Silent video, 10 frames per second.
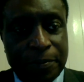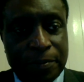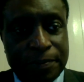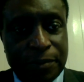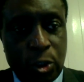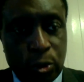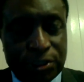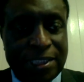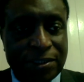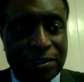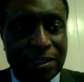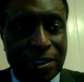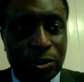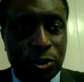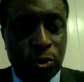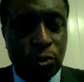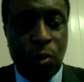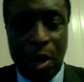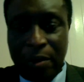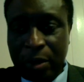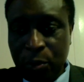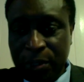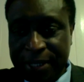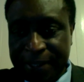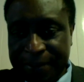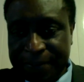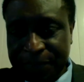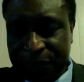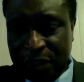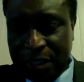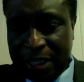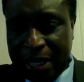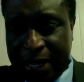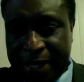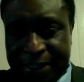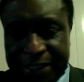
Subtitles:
use this to do our cooking. And